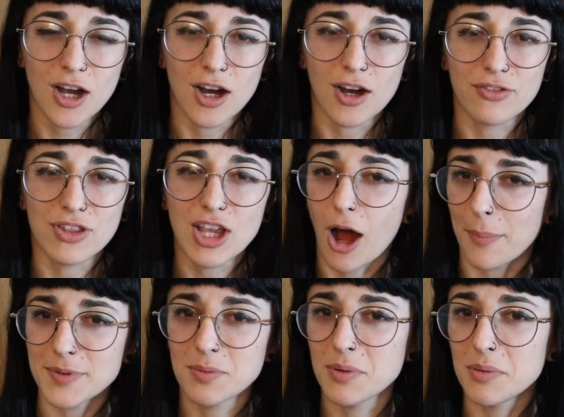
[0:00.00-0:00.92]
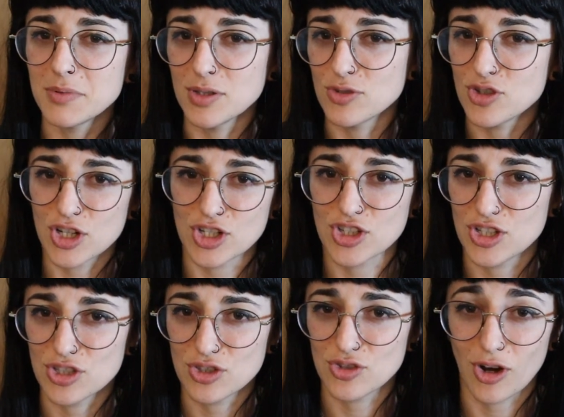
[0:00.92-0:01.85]
of the Optimum
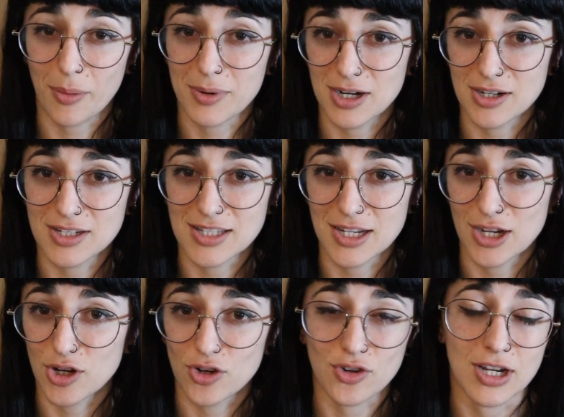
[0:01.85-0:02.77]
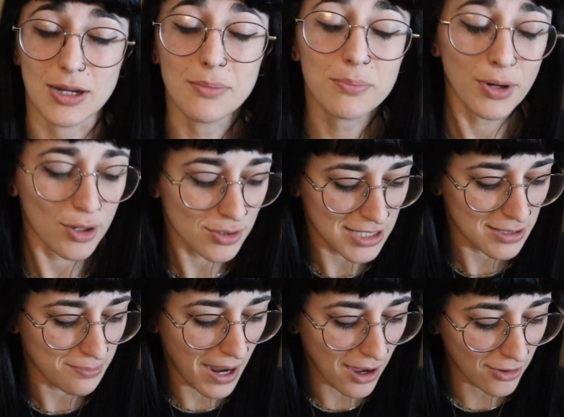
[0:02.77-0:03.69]
Nutrition strawberries and cream
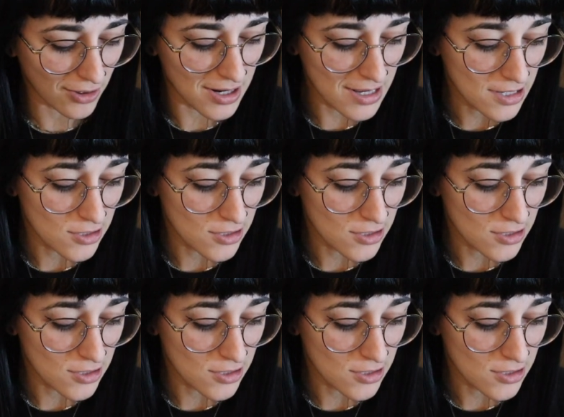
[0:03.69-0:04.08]
protein powder.